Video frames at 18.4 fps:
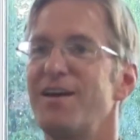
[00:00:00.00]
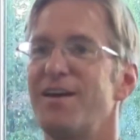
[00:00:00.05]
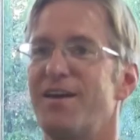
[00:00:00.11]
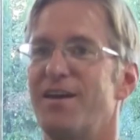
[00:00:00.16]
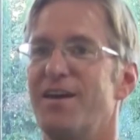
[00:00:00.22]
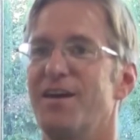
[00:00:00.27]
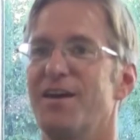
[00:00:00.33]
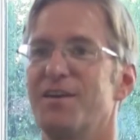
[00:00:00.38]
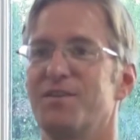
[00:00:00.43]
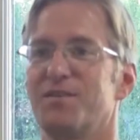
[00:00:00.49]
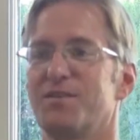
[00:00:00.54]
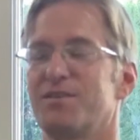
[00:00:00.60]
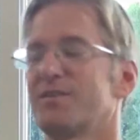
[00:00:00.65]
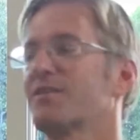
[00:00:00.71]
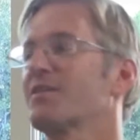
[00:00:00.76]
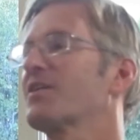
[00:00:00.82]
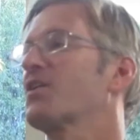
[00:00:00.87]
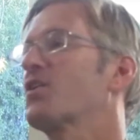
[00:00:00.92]
it
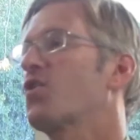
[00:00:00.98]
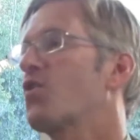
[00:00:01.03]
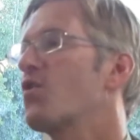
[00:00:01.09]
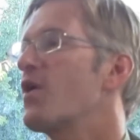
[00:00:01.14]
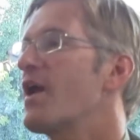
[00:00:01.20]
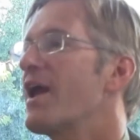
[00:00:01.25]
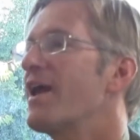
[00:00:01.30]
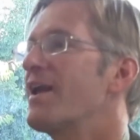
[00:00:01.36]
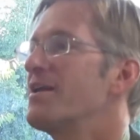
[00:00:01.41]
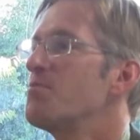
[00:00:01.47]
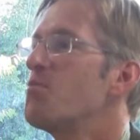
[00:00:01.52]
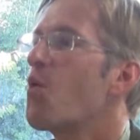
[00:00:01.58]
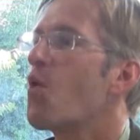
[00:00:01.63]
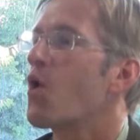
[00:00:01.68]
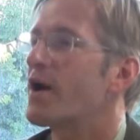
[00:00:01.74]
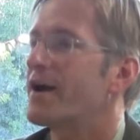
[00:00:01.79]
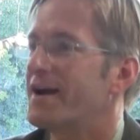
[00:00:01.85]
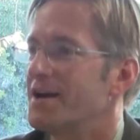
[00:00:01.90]
created
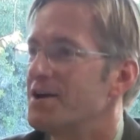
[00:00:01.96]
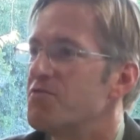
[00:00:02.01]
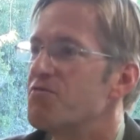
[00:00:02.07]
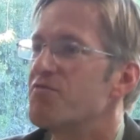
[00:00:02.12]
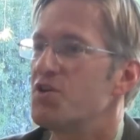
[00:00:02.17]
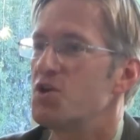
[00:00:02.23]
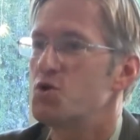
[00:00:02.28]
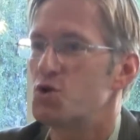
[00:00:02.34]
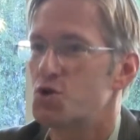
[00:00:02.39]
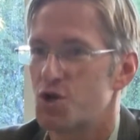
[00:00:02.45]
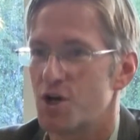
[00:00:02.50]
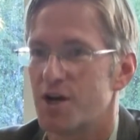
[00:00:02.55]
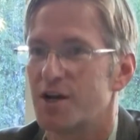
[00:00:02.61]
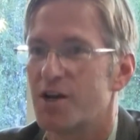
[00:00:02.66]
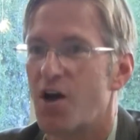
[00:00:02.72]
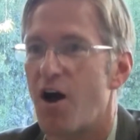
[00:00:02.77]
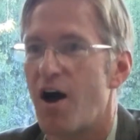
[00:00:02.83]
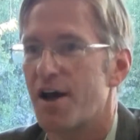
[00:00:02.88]
more confusion
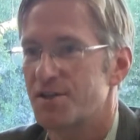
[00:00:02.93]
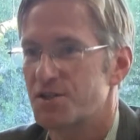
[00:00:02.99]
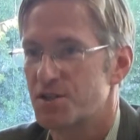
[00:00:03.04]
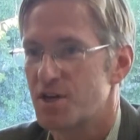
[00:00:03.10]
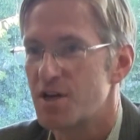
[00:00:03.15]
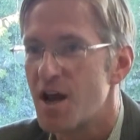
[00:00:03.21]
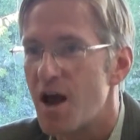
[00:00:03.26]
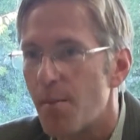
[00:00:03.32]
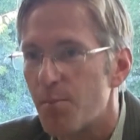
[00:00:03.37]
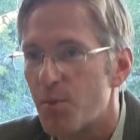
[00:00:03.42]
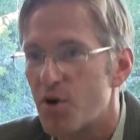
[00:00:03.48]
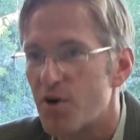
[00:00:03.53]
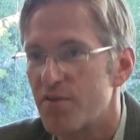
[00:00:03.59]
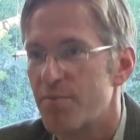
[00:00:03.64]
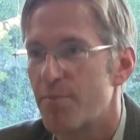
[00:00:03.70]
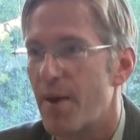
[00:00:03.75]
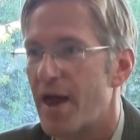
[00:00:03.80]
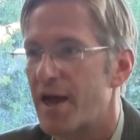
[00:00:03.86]
and caused a number
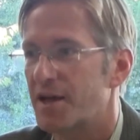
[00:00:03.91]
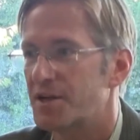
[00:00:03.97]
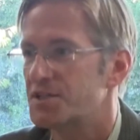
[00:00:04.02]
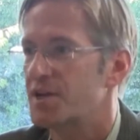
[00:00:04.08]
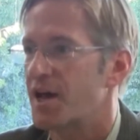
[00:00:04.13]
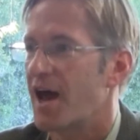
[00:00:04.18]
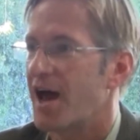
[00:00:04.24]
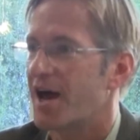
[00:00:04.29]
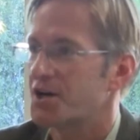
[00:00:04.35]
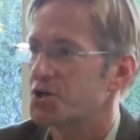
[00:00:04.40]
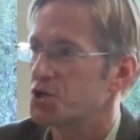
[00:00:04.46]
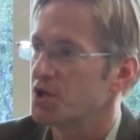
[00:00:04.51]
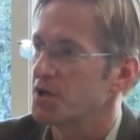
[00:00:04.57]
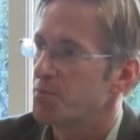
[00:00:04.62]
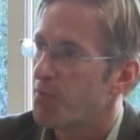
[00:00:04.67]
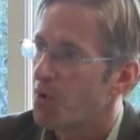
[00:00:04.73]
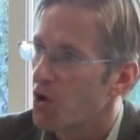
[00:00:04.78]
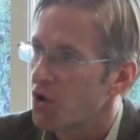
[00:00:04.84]
of banks to
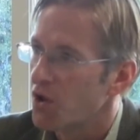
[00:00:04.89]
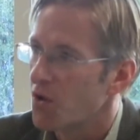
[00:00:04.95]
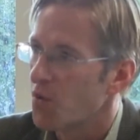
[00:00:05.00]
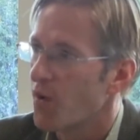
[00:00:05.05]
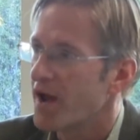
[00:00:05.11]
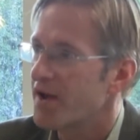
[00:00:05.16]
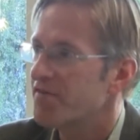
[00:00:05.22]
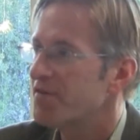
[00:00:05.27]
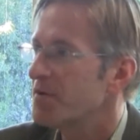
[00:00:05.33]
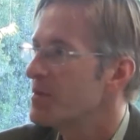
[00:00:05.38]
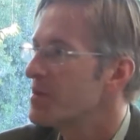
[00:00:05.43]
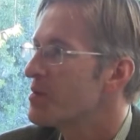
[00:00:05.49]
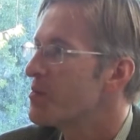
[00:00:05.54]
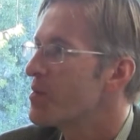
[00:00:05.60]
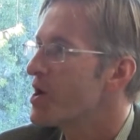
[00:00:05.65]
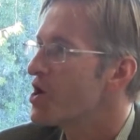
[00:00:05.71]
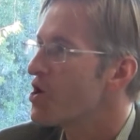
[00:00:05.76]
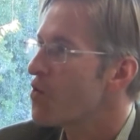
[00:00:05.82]
actually pull away from their
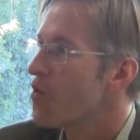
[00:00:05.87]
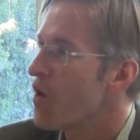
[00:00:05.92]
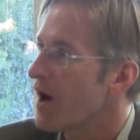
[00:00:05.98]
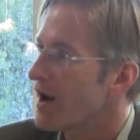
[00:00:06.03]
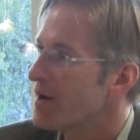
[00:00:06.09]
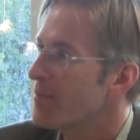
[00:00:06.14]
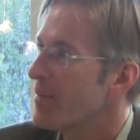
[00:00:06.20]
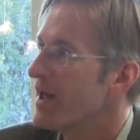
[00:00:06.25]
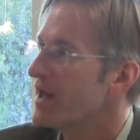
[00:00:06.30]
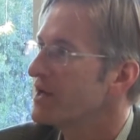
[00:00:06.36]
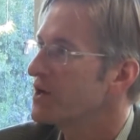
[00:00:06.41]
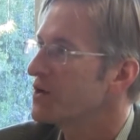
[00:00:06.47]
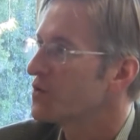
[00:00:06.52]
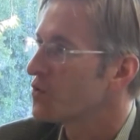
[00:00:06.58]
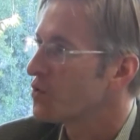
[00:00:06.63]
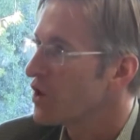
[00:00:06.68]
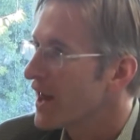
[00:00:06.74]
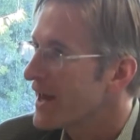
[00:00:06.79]
marijuana
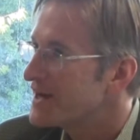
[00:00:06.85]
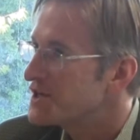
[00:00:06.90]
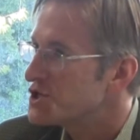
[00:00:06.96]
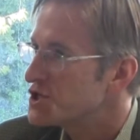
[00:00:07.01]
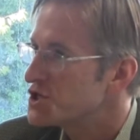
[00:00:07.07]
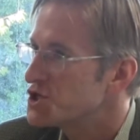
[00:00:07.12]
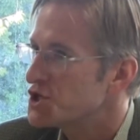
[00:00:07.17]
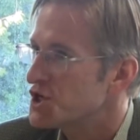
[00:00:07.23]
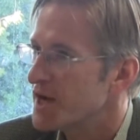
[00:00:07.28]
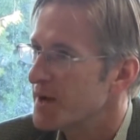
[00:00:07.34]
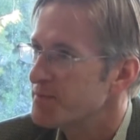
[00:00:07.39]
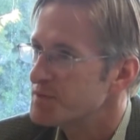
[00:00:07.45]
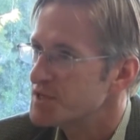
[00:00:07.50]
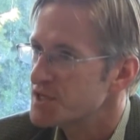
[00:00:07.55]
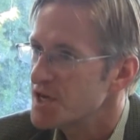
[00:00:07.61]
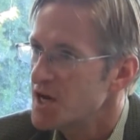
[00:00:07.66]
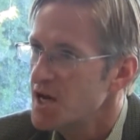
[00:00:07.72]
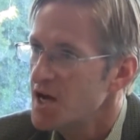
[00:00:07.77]
banking
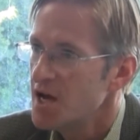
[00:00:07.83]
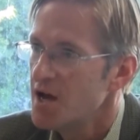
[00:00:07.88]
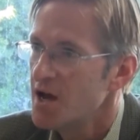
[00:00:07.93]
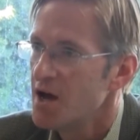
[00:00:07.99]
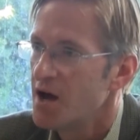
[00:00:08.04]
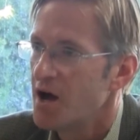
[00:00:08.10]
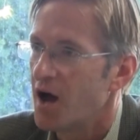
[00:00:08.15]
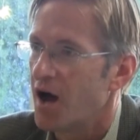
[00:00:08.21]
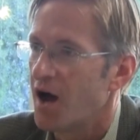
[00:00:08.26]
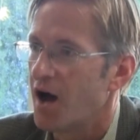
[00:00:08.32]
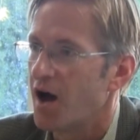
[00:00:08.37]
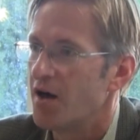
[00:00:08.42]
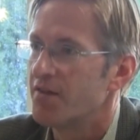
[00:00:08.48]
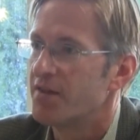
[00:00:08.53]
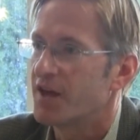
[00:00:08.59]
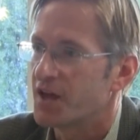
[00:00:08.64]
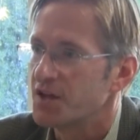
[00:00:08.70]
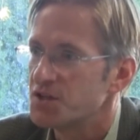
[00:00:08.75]
relationships.
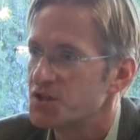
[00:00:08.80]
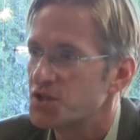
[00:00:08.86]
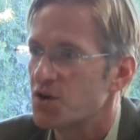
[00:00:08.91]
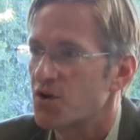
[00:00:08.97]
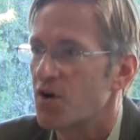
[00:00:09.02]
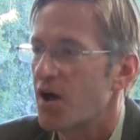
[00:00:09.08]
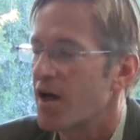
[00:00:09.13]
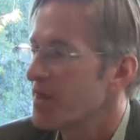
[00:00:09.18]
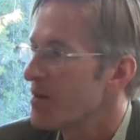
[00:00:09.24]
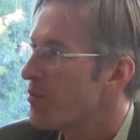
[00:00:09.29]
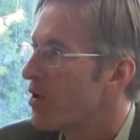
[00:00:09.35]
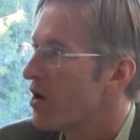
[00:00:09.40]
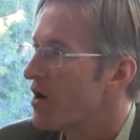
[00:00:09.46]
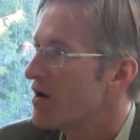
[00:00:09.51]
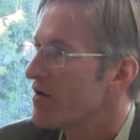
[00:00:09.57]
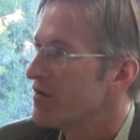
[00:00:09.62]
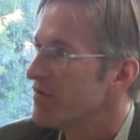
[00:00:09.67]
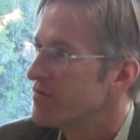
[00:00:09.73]
The concern on the
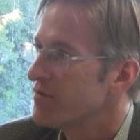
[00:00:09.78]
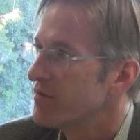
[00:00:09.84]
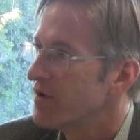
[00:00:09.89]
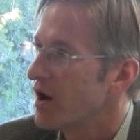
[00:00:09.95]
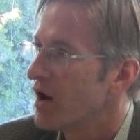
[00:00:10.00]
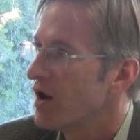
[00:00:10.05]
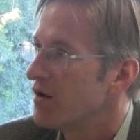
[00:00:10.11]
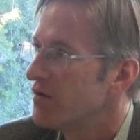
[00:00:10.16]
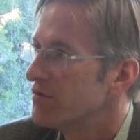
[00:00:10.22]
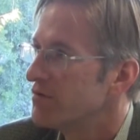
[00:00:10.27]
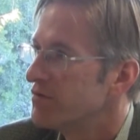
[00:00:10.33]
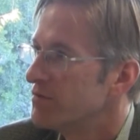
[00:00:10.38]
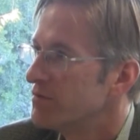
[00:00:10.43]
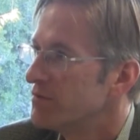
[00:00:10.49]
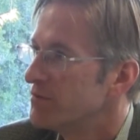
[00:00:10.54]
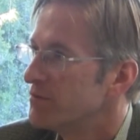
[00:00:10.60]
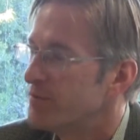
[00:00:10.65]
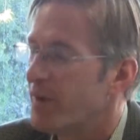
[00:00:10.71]
part of
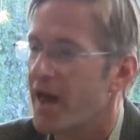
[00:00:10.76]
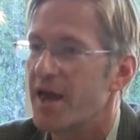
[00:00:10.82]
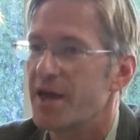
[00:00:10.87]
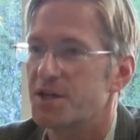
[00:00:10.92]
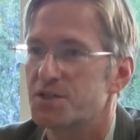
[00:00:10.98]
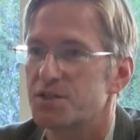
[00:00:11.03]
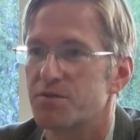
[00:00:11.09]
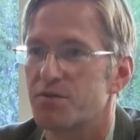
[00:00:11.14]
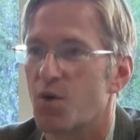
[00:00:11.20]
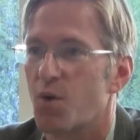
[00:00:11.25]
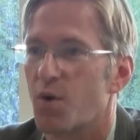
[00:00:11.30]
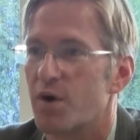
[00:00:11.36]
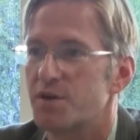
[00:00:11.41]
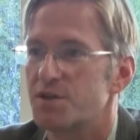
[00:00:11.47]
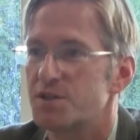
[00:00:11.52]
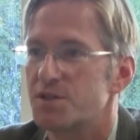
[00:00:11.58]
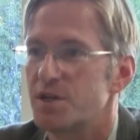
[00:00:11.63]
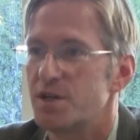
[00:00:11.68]
banks, of
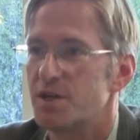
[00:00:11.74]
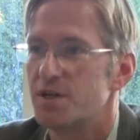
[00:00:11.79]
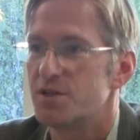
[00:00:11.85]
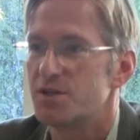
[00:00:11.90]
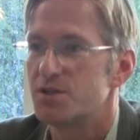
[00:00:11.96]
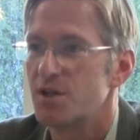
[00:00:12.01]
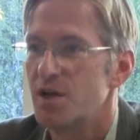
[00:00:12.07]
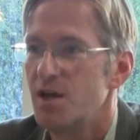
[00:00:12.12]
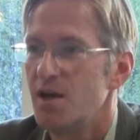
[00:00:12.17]
course, is